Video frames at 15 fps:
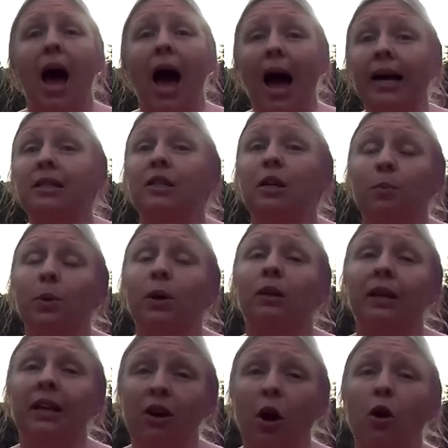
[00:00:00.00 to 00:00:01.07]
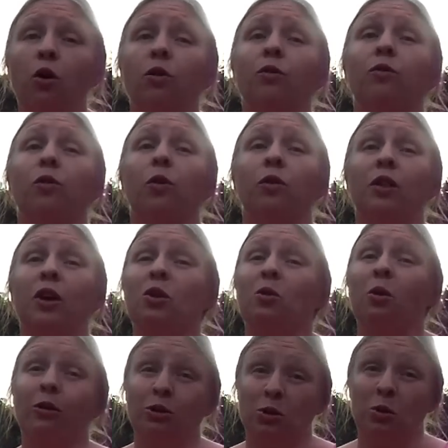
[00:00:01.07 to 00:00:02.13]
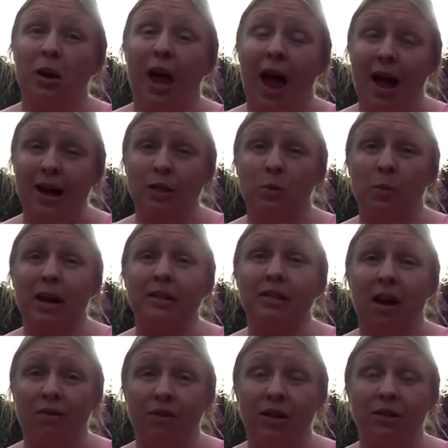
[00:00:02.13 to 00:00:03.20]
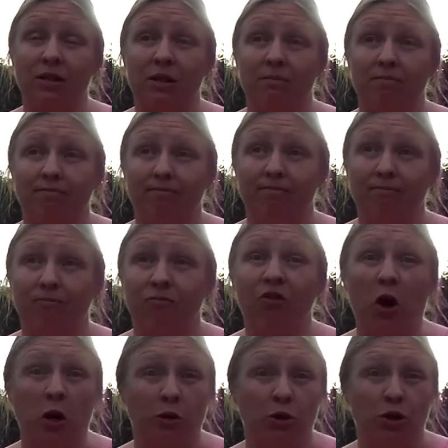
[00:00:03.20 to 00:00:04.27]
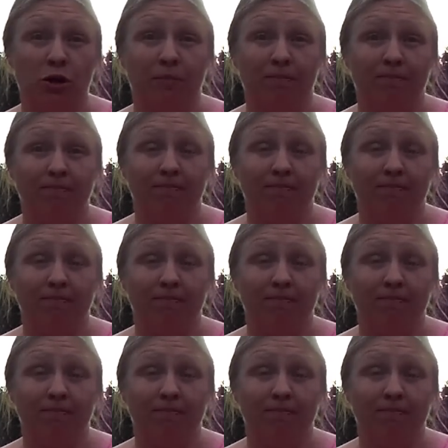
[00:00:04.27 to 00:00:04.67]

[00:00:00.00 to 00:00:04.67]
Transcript: I typically go for the grocery aspect of it first.